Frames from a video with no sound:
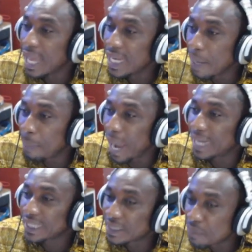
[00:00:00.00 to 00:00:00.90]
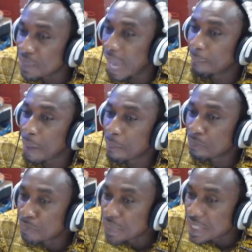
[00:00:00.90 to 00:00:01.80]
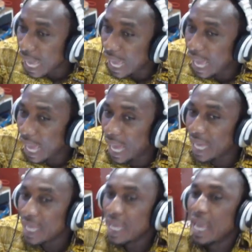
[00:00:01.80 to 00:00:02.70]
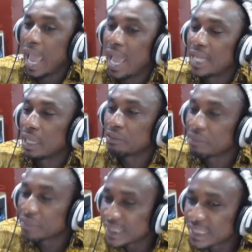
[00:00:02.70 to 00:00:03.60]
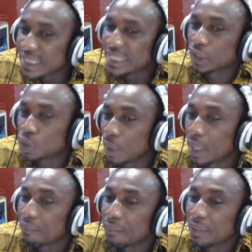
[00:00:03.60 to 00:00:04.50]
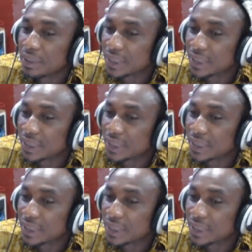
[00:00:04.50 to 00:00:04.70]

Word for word: in the by election be a be a we sit near swing